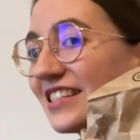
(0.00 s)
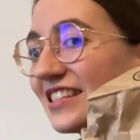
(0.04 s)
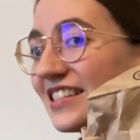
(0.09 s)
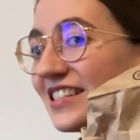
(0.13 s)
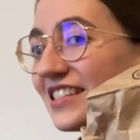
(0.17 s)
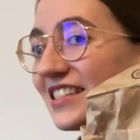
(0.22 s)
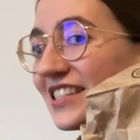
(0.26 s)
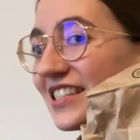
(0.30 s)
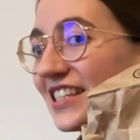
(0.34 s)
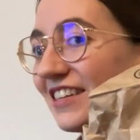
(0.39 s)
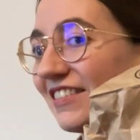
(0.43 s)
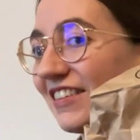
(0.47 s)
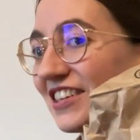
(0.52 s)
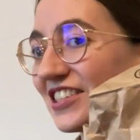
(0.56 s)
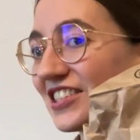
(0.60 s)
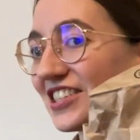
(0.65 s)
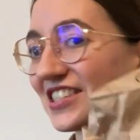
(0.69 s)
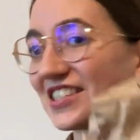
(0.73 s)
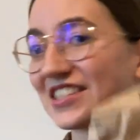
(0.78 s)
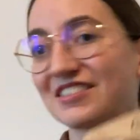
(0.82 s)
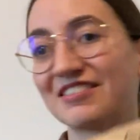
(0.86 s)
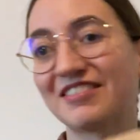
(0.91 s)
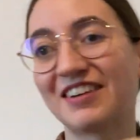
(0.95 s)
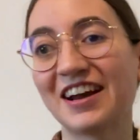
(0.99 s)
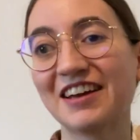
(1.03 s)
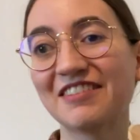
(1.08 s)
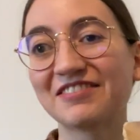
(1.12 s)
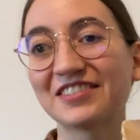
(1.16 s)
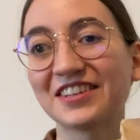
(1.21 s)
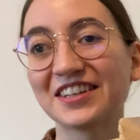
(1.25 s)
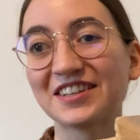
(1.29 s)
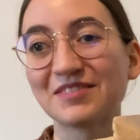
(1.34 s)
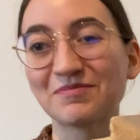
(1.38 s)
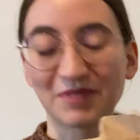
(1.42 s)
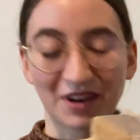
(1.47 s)
See what just arrived
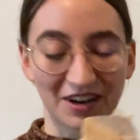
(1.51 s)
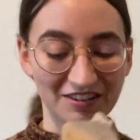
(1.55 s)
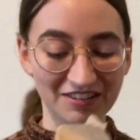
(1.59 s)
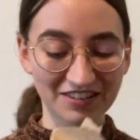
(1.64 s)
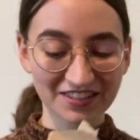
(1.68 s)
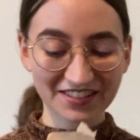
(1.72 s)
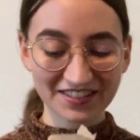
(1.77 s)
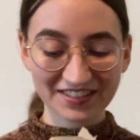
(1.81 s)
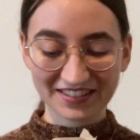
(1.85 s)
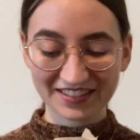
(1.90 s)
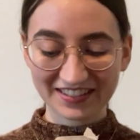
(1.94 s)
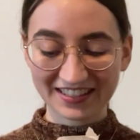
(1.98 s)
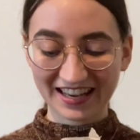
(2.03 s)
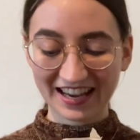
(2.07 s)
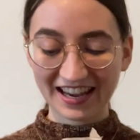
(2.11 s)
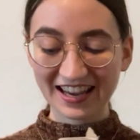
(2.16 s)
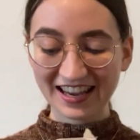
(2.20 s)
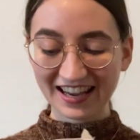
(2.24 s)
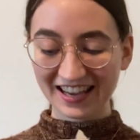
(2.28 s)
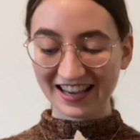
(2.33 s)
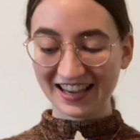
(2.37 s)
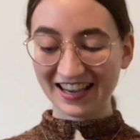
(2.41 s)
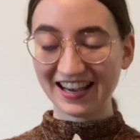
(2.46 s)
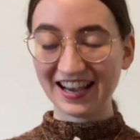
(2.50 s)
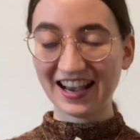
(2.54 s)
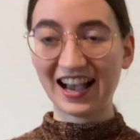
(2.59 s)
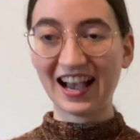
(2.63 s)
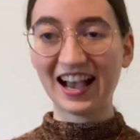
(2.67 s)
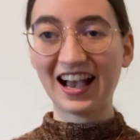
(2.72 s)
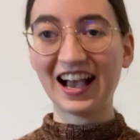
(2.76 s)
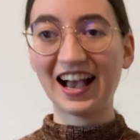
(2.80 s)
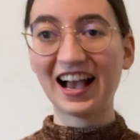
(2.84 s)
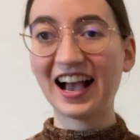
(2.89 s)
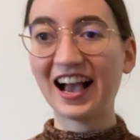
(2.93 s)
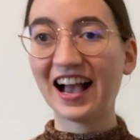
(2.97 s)
in the post today.
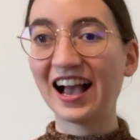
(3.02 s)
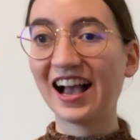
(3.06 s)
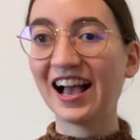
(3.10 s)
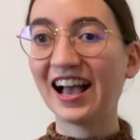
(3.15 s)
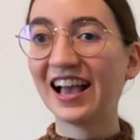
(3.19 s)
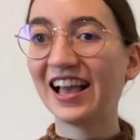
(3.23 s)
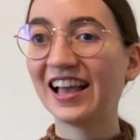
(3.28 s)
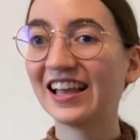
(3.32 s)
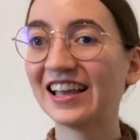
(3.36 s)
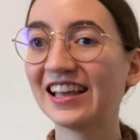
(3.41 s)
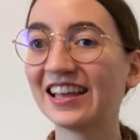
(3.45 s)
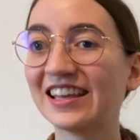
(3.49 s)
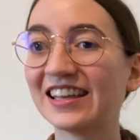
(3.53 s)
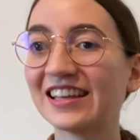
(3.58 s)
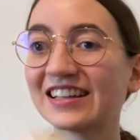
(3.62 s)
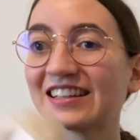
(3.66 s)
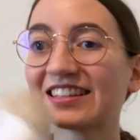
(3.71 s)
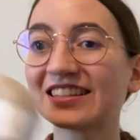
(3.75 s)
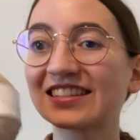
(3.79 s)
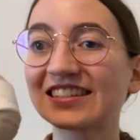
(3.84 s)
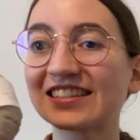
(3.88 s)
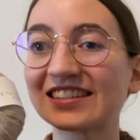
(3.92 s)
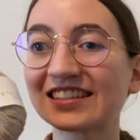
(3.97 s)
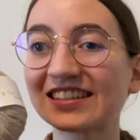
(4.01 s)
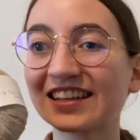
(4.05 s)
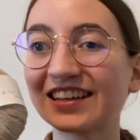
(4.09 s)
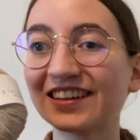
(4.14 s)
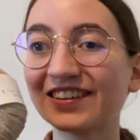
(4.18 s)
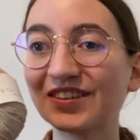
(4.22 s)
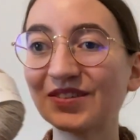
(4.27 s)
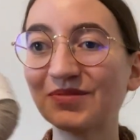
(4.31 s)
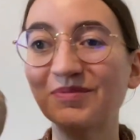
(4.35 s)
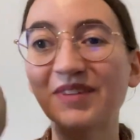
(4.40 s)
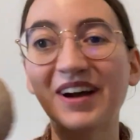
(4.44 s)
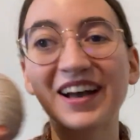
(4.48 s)
It's
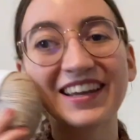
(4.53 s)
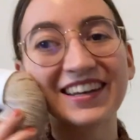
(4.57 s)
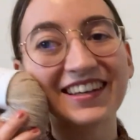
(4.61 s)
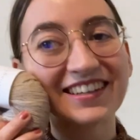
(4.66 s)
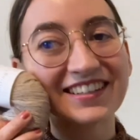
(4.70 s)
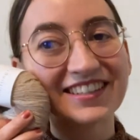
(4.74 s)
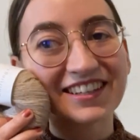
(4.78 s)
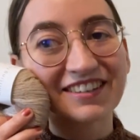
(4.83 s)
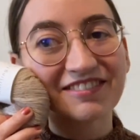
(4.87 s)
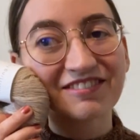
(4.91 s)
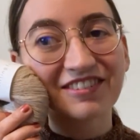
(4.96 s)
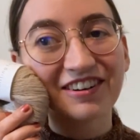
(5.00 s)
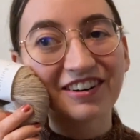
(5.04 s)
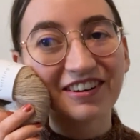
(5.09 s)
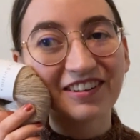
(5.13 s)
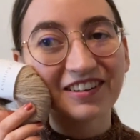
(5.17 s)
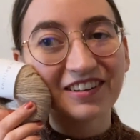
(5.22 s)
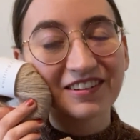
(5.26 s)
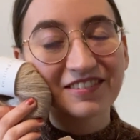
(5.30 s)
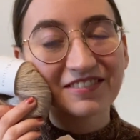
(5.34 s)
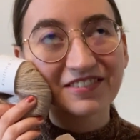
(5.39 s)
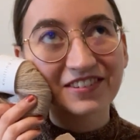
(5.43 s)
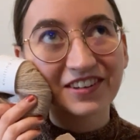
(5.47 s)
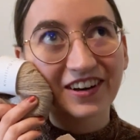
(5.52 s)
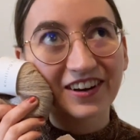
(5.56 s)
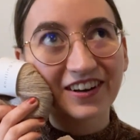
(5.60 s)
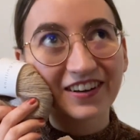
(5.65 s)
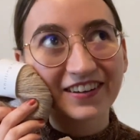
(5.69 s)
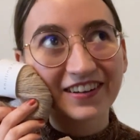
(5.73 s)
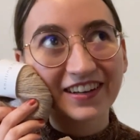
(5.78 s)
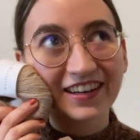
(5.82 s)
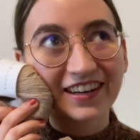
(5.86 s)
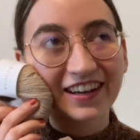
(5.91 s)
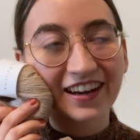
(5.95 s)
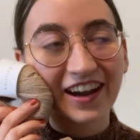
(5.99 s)
my Knitting for Olive yarn
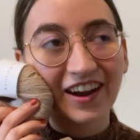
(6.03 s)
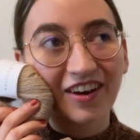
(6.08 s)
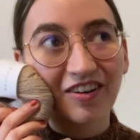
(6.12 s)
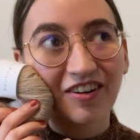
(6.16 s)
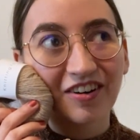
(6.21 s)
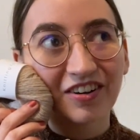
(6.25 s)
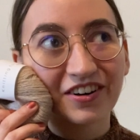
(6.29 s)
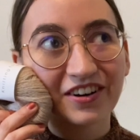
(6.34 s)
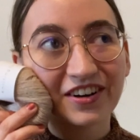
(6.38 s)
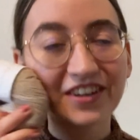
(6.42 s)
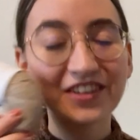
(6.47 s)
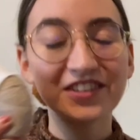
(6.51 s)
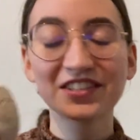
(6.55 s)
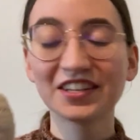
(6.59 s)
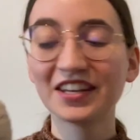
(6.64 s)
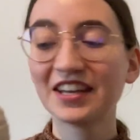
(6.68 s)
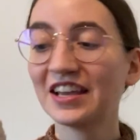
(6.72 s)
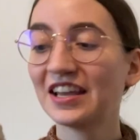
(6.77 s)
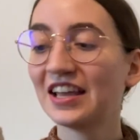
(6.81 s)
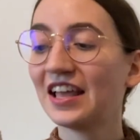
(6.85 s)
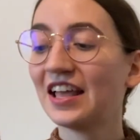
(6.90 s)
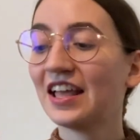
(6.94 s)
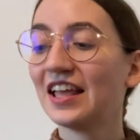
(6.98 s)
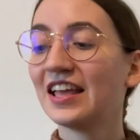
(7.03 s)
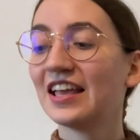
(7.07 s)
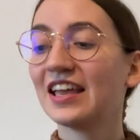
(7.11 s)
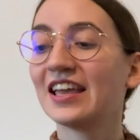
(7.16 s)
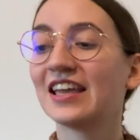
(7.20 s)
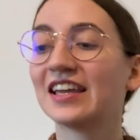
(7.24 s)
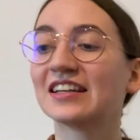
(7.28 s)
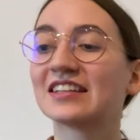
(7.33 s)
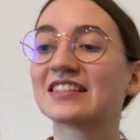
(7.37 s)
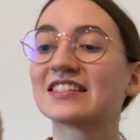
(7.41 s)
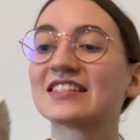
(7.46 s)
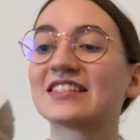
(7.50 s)
that I ordered.
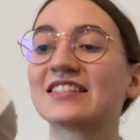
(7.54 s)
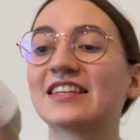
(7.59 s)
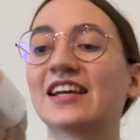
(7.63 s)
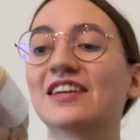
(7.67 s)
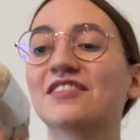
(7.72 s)
It's their